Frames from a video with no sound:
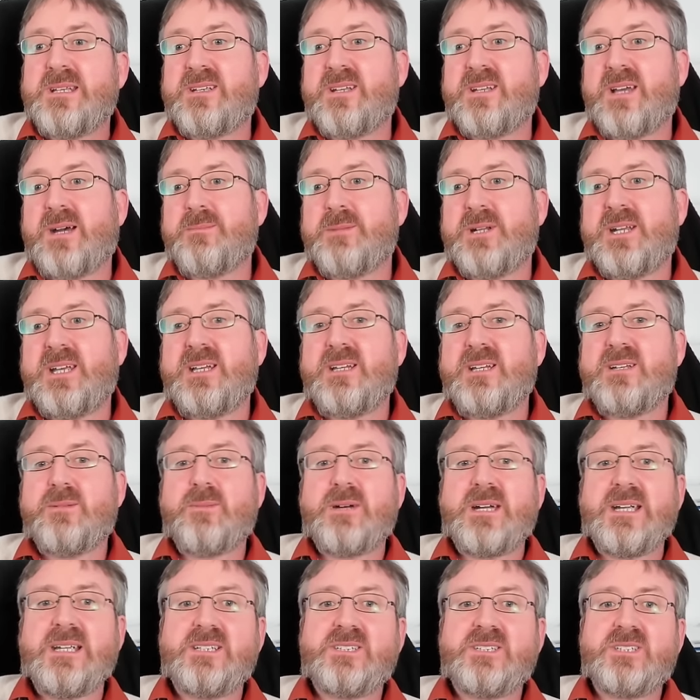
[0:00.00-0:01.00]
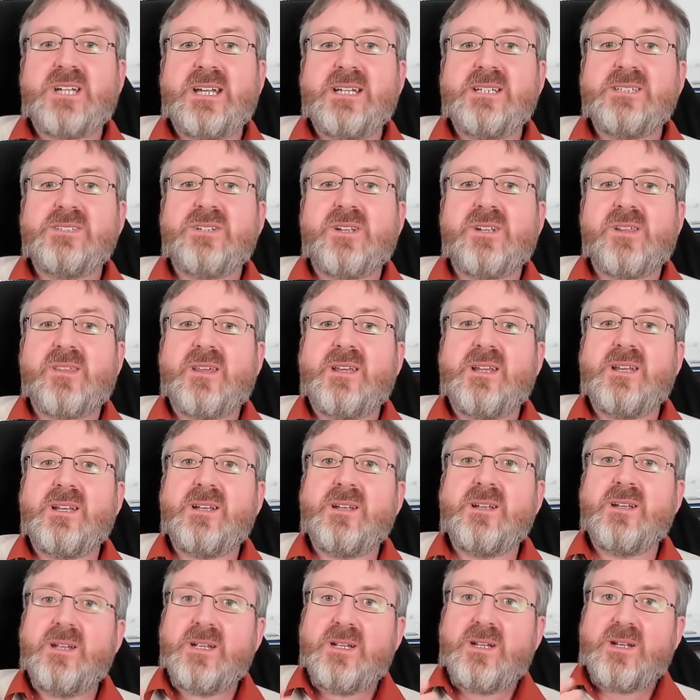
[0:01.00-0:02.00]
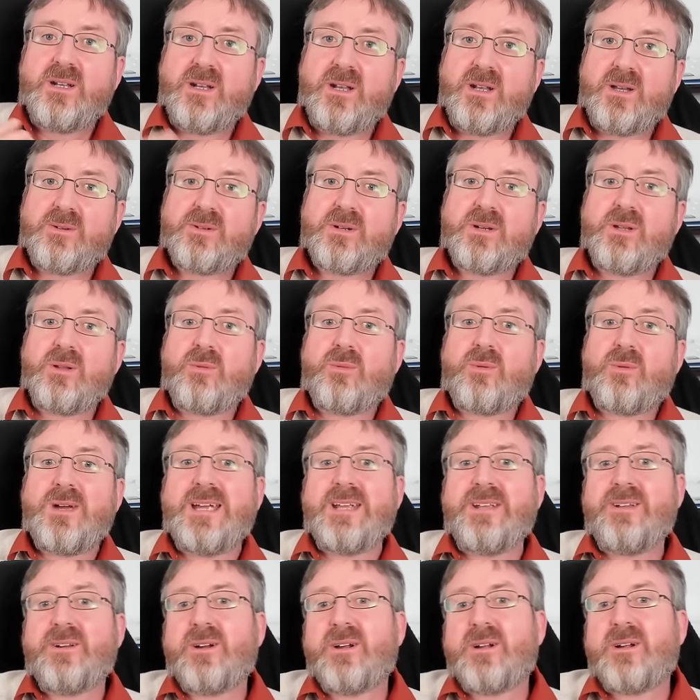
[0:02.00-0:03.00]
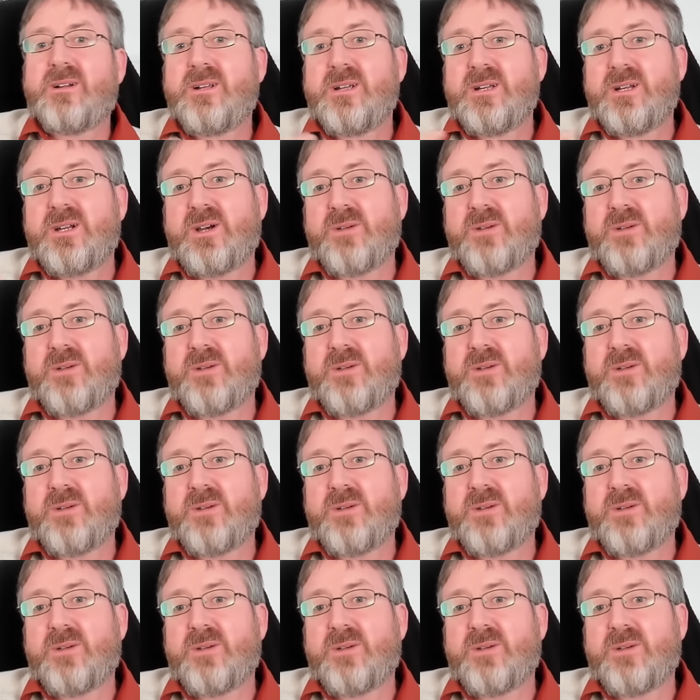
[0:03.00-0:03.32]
dominated by changes in local weather,